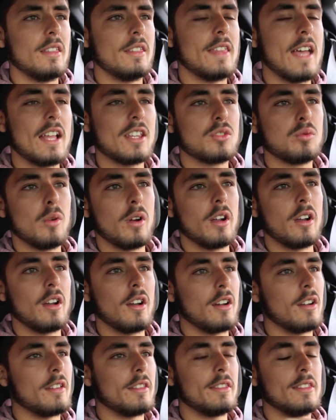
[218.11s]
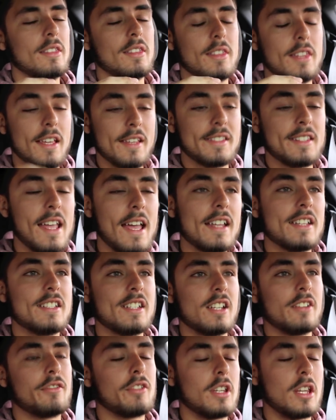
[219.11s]
that's where this
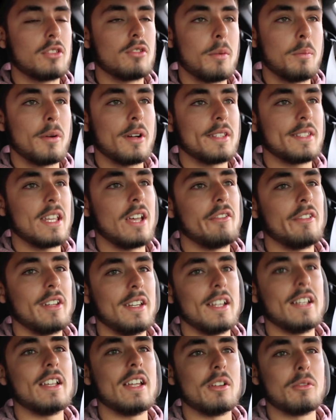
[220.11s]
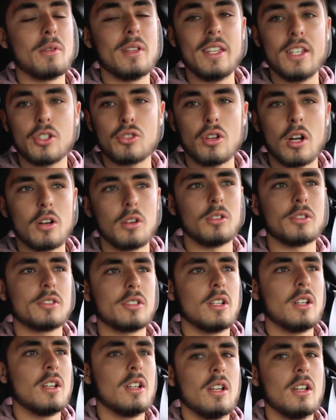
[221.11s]
engine for the 3.7, it really struggles,